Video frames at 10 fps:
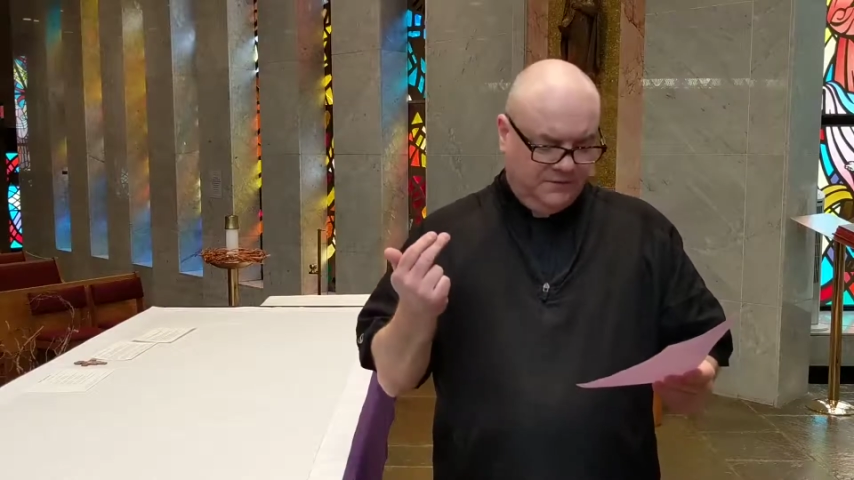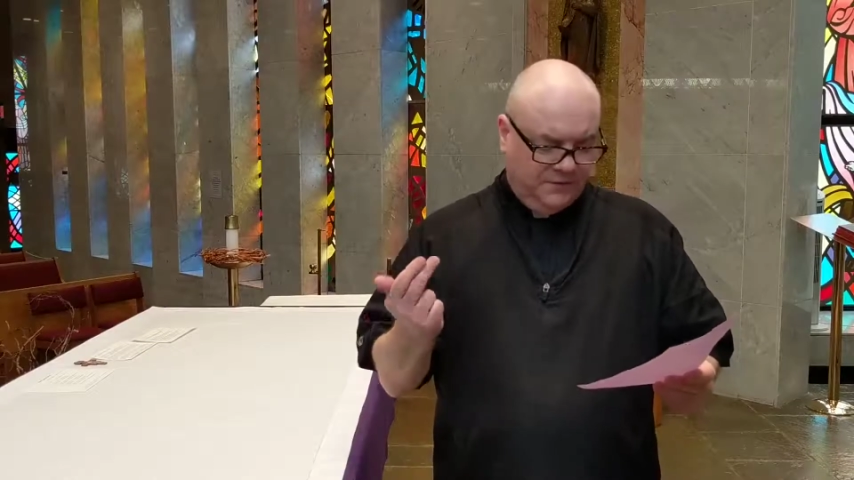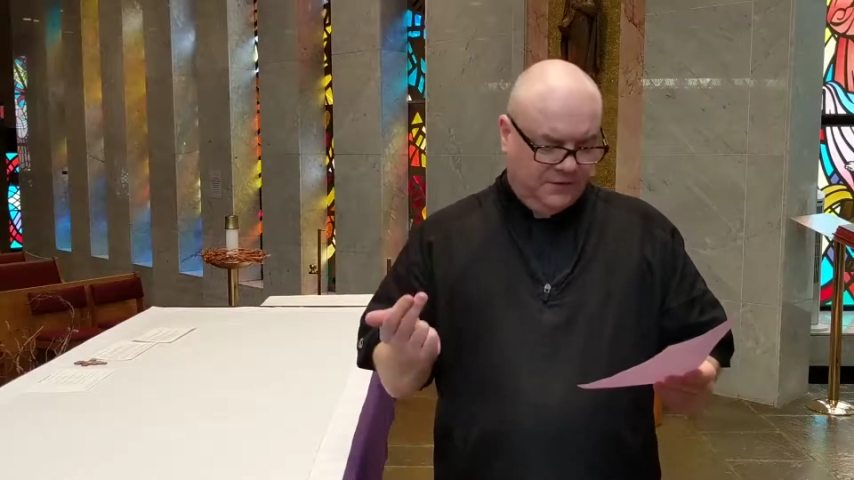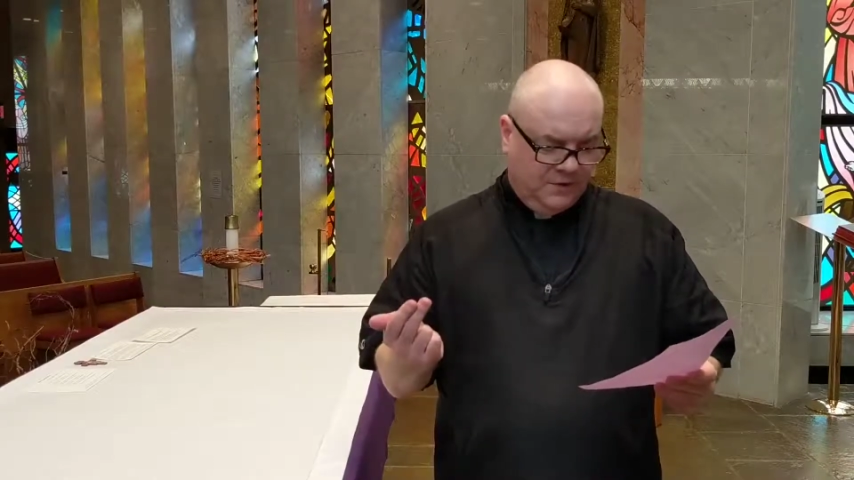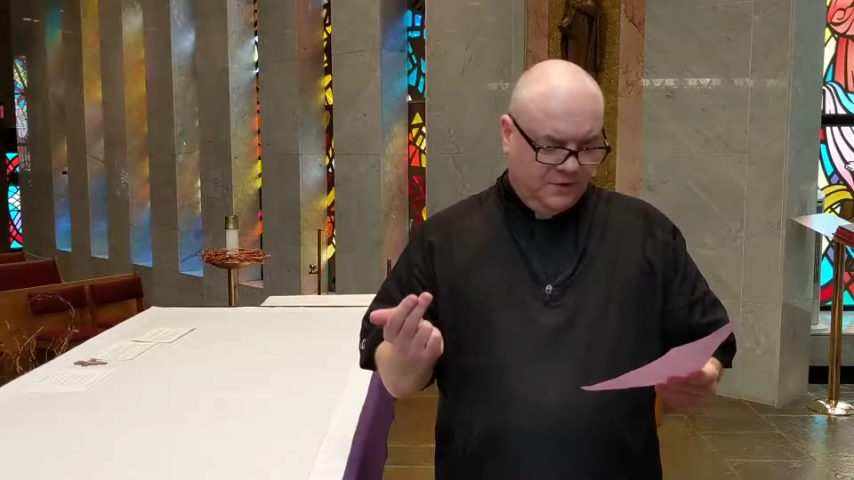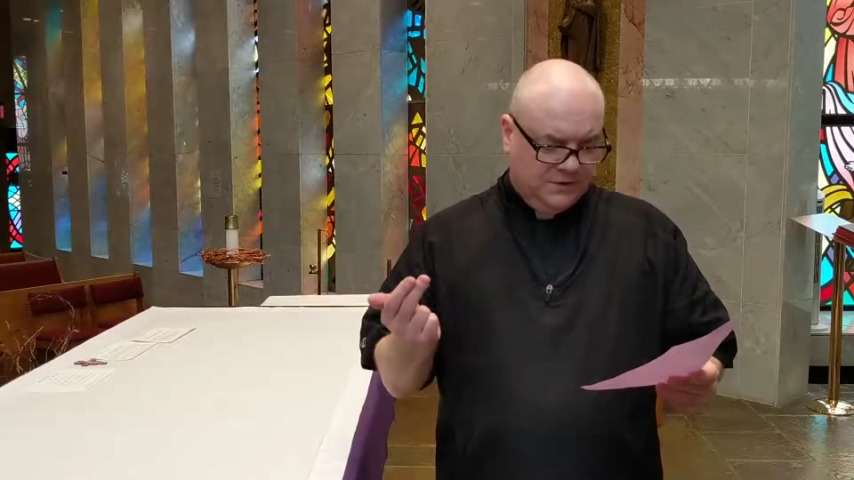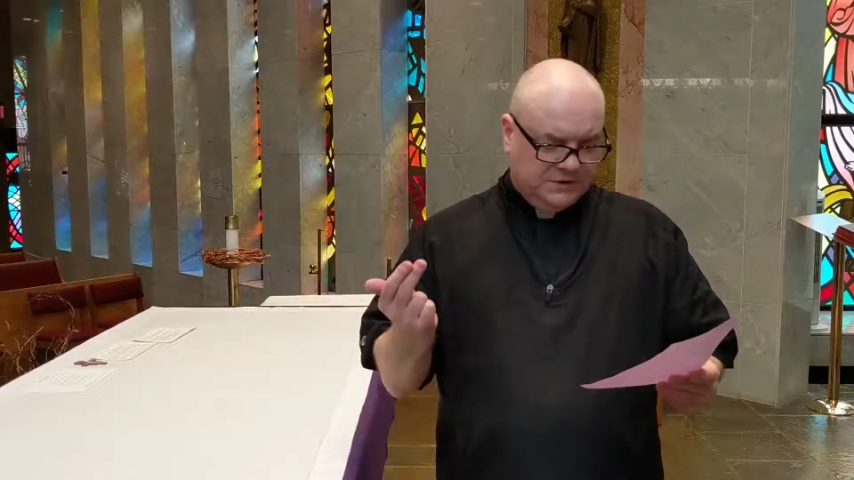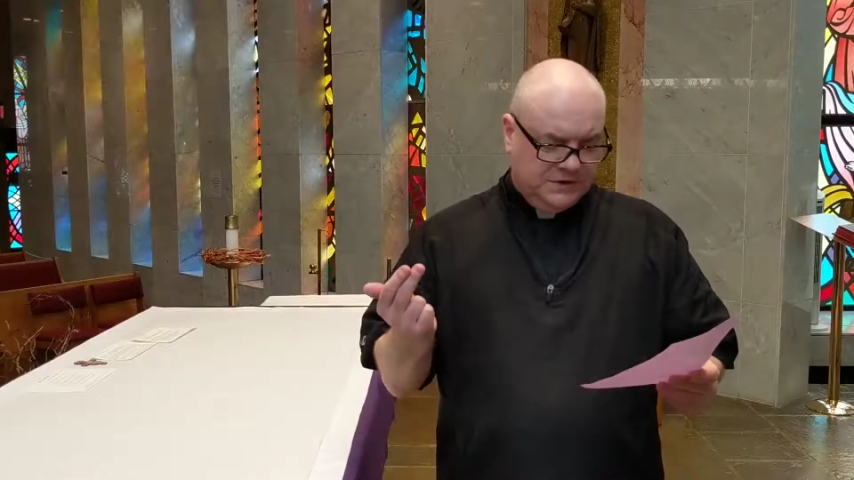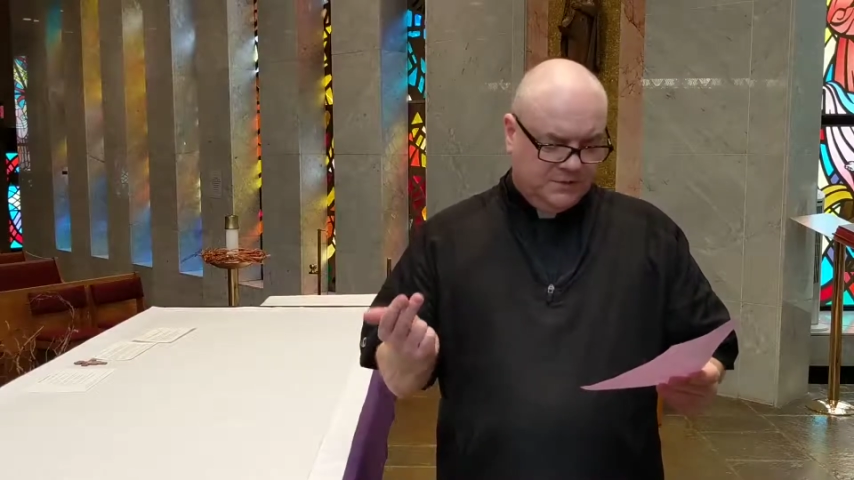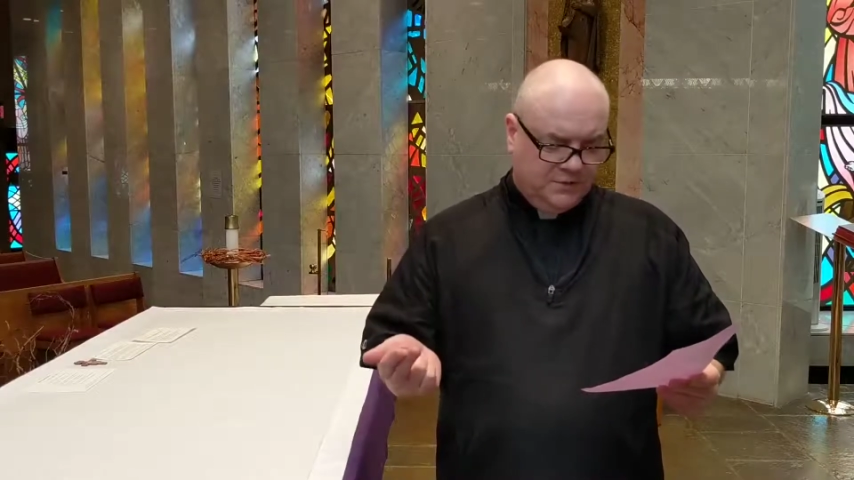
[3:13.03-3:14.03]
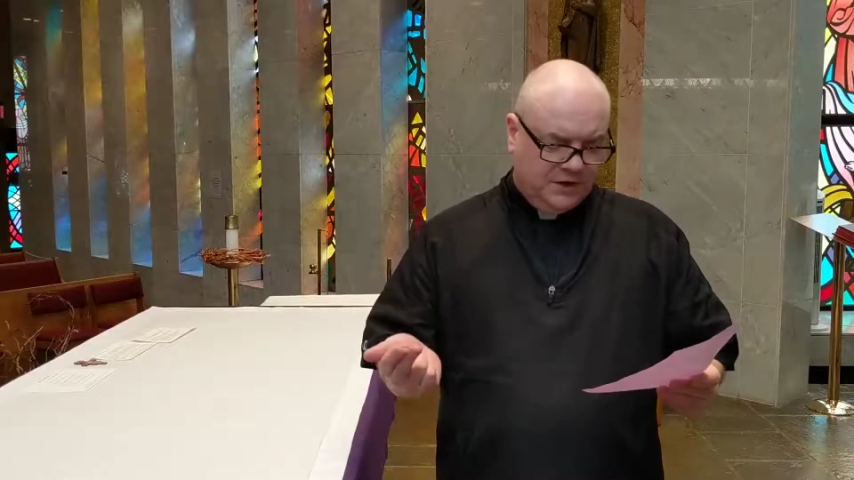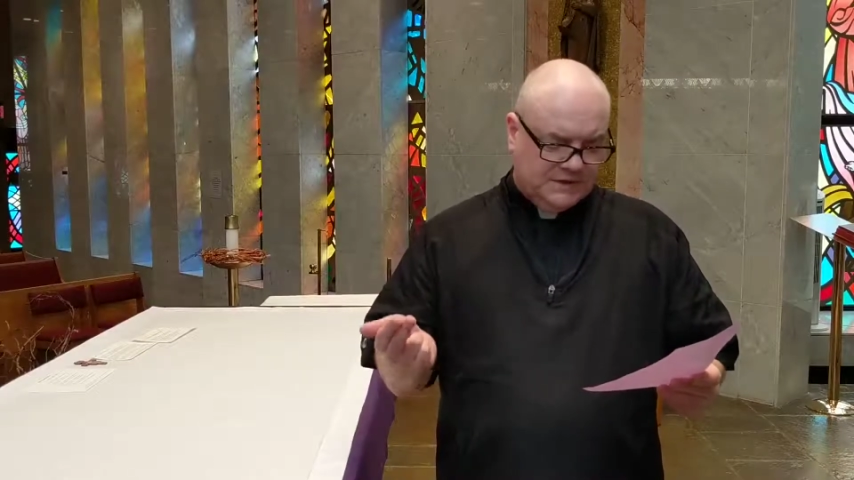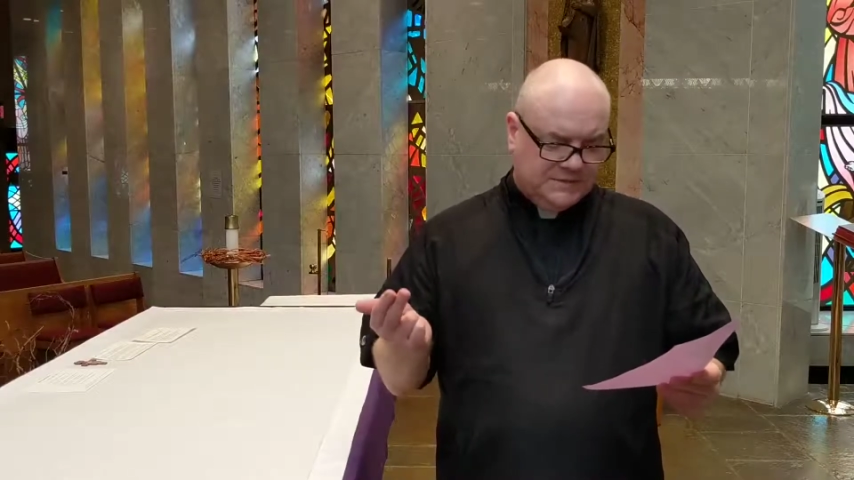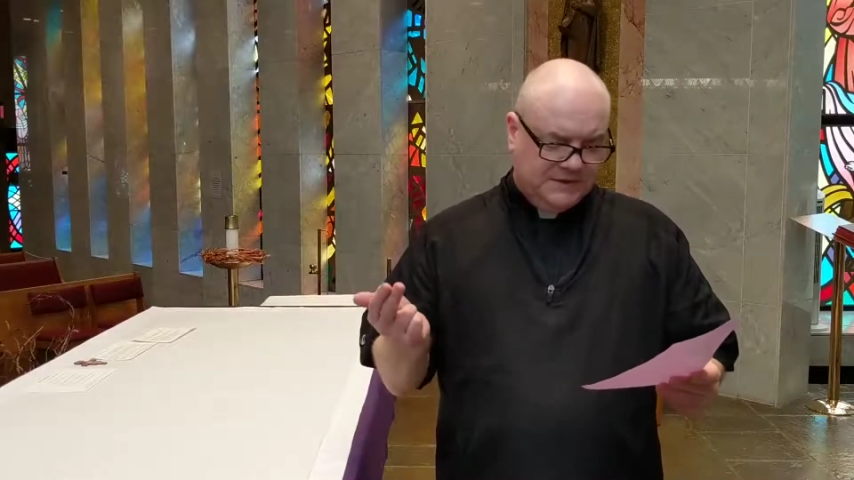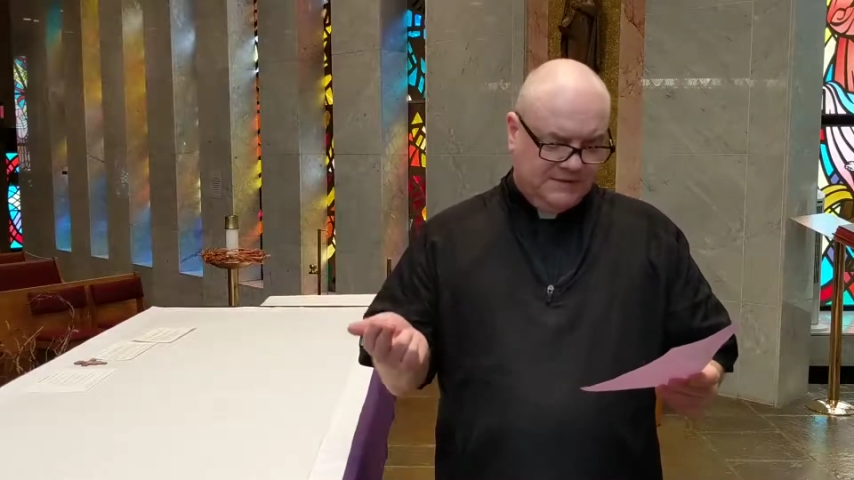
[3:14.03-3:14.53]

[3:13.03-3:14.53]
for those oppressed